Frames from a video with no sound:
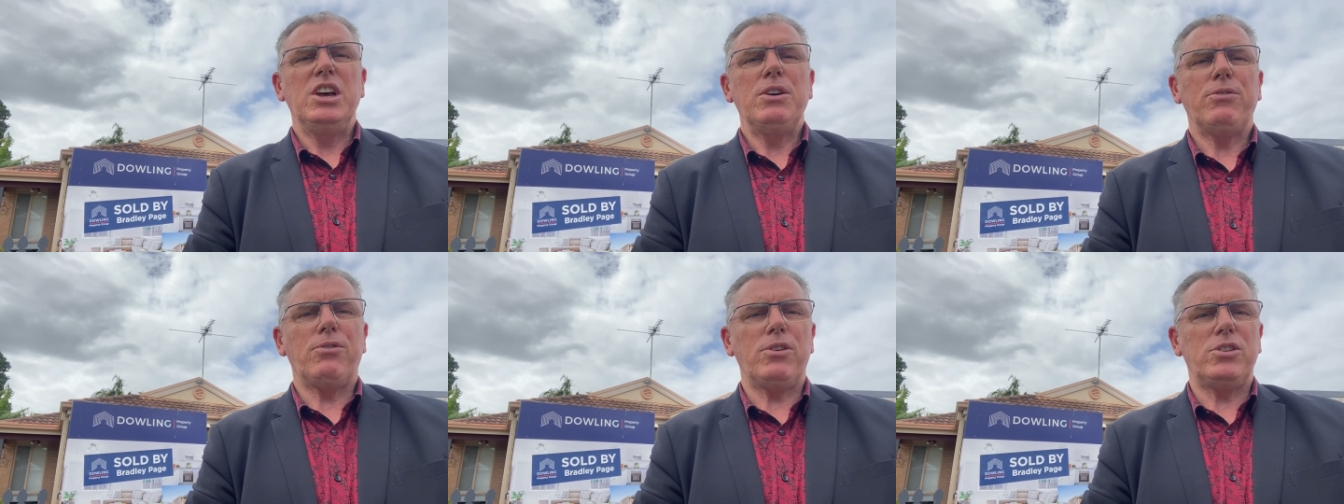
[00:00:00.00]

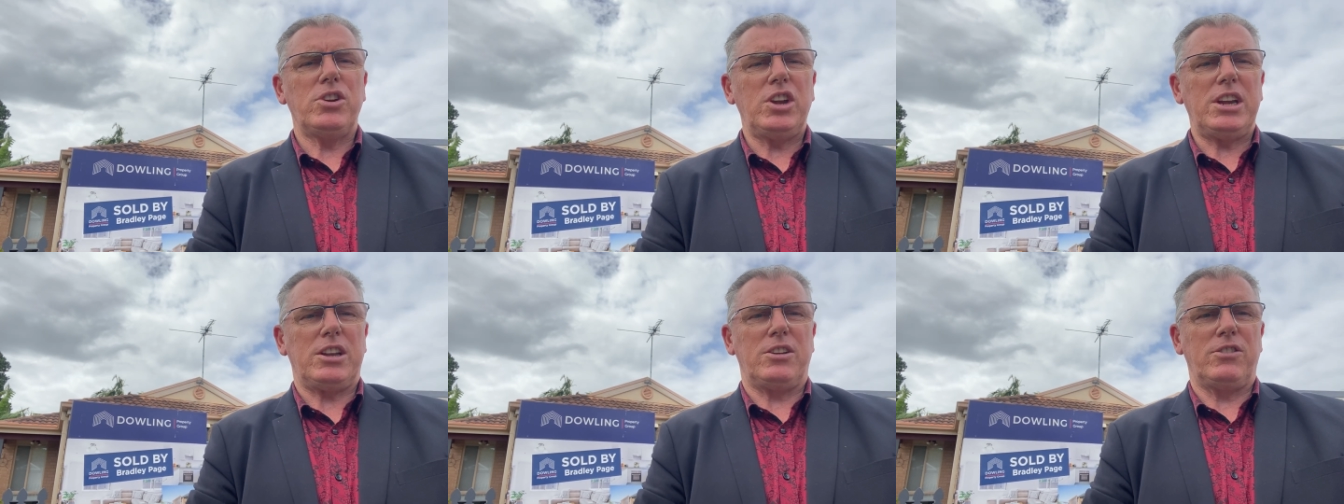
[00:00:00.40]
for a
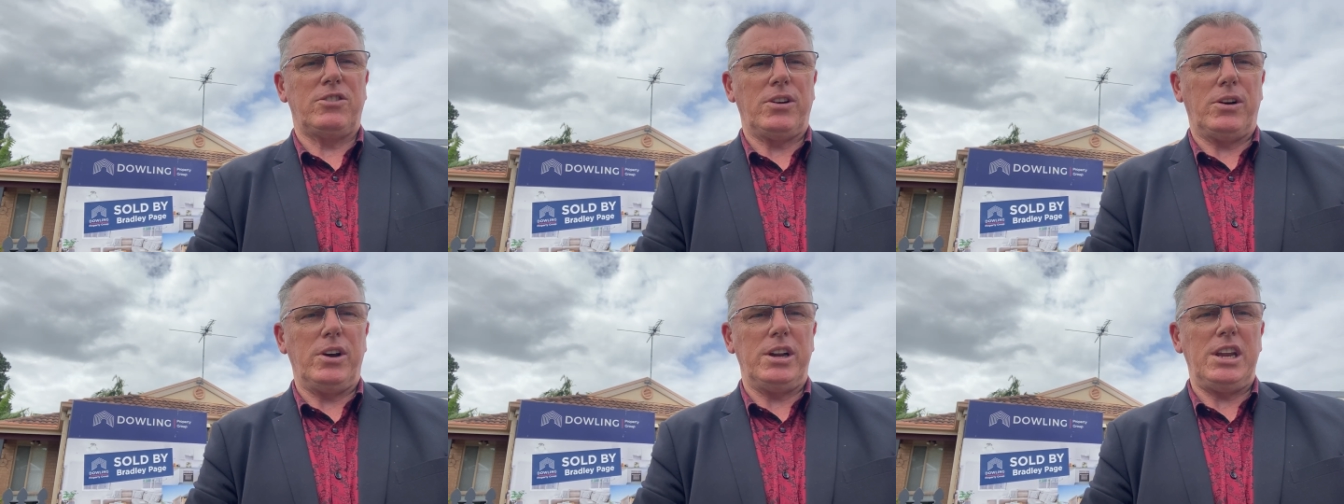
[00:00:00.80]
neat and
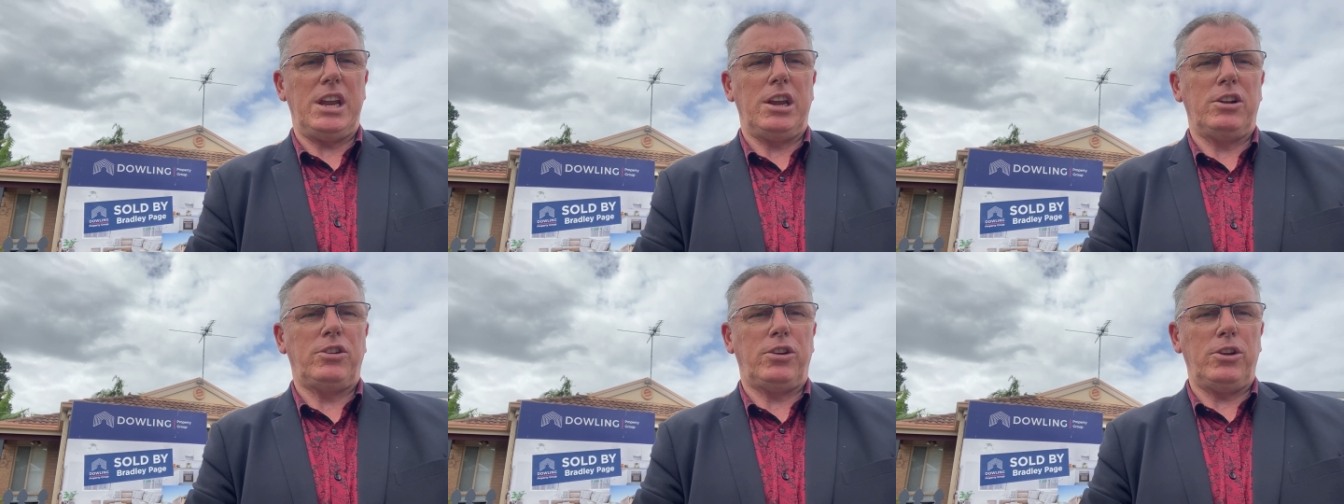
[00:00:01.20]

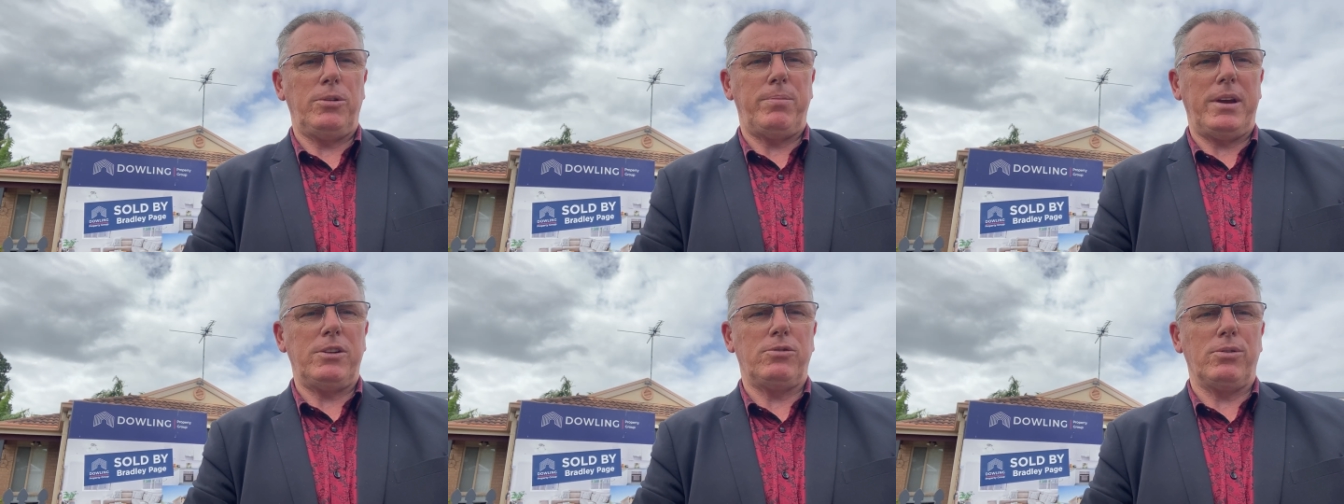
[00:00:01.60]
tidy two
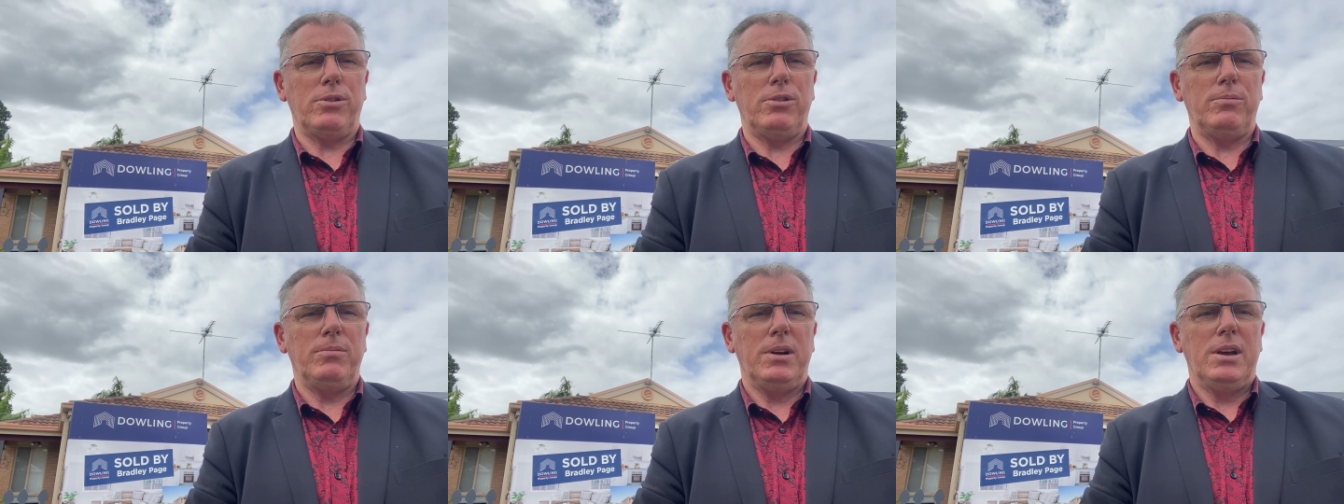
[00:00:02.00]

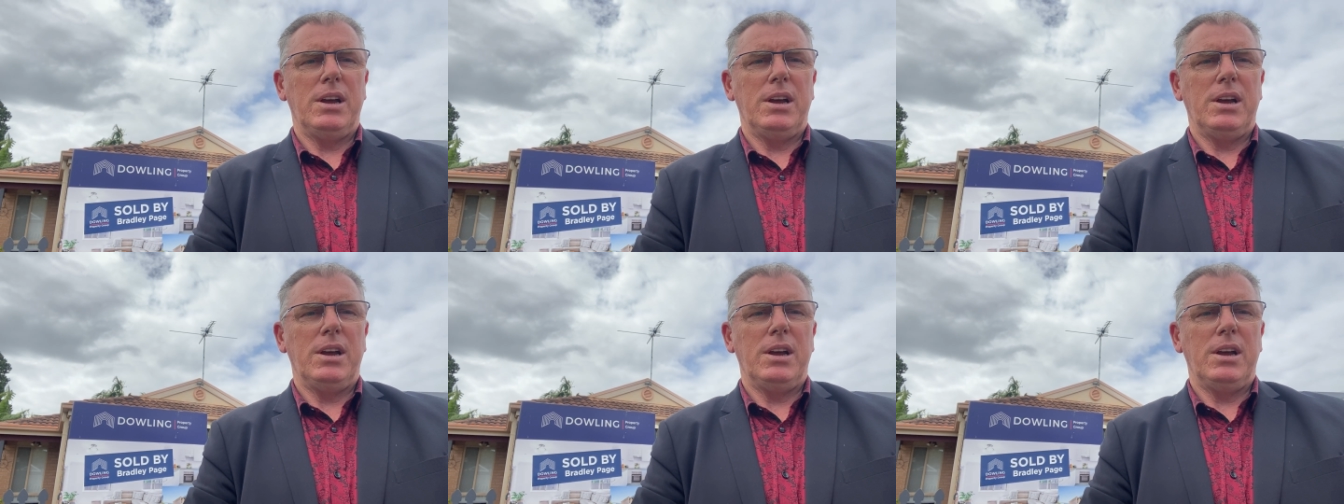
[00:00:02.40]
bedroom,